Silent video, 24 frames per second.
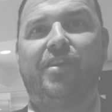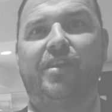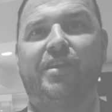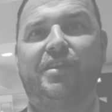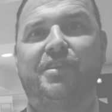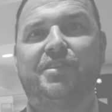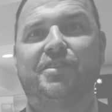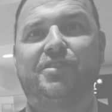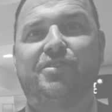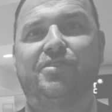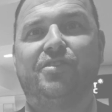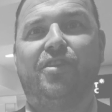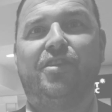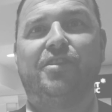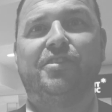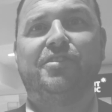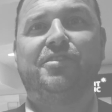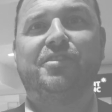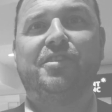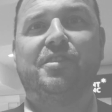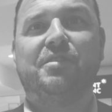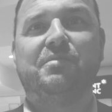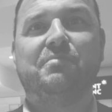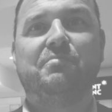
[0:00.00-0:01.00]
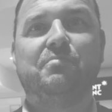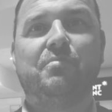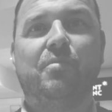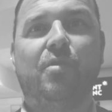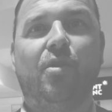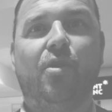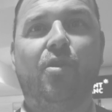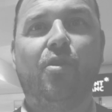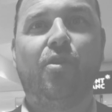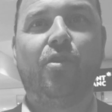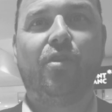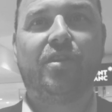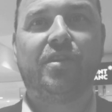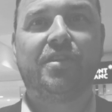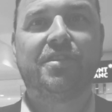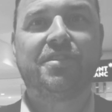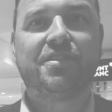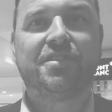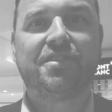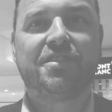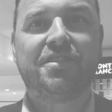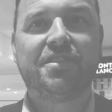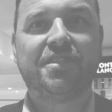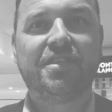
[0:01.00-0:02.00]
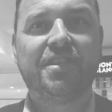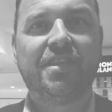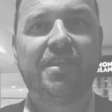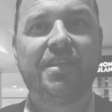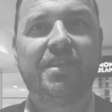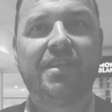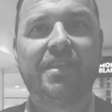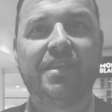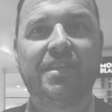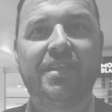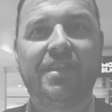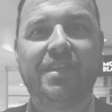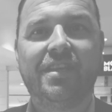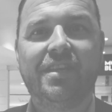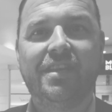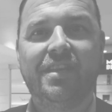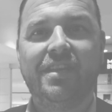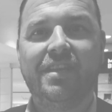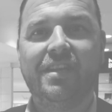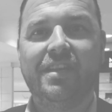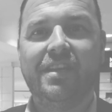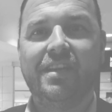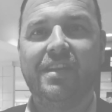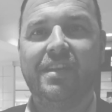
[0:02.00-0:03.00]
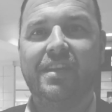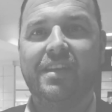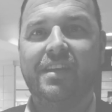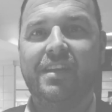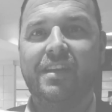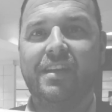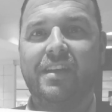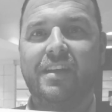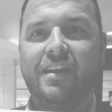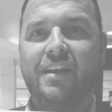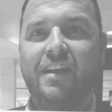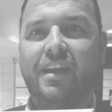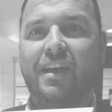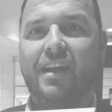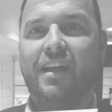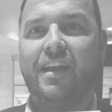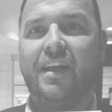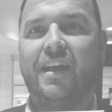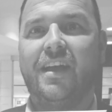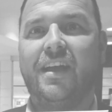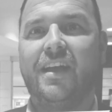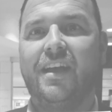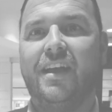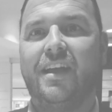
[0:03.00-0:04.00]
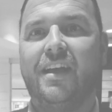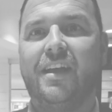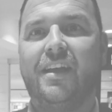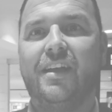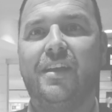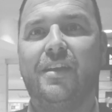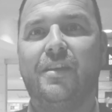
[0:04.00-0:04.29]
My name is Paul Lewis and I'm the watch specialist at Burrells in Winchester.